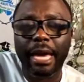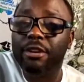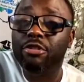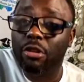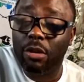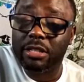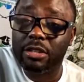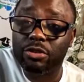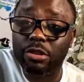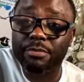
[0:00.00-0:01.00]
And you know
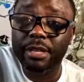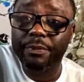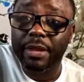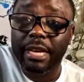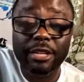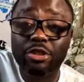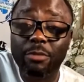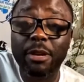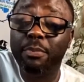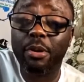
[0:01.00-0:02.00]
what he told me? He
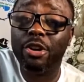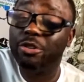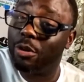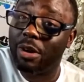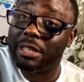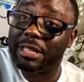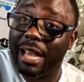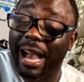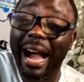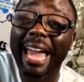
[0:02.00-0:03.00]
told me, bro, you know what?
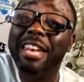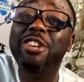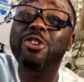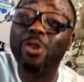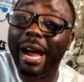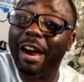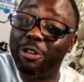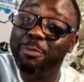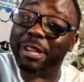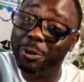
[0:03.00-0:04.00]
I knew I
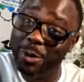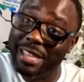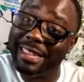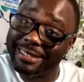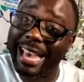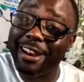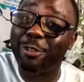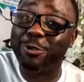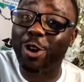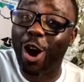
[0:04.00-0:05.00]
would be doing this kind
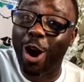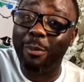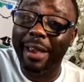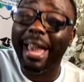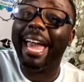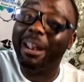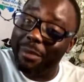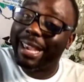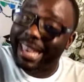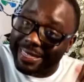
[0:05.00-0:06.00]
of job and
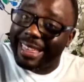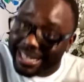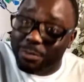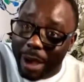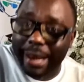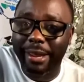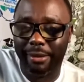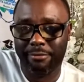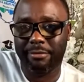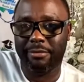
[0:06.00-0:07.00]
making this money,
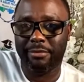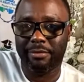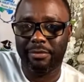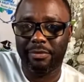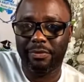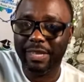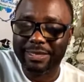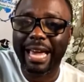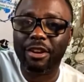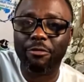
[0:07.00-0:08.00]
this
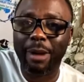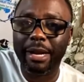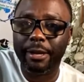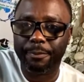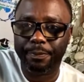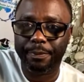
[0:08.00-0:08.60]
kind of money.